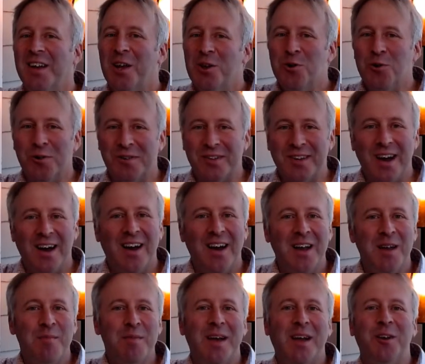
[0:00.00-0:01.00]
your
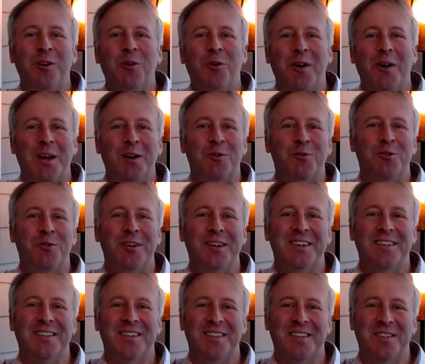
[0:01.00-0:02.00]
time and your energy
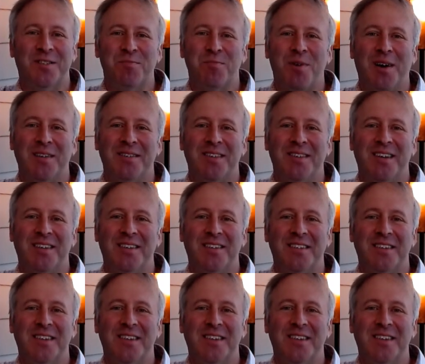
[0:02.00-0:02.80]
into this process.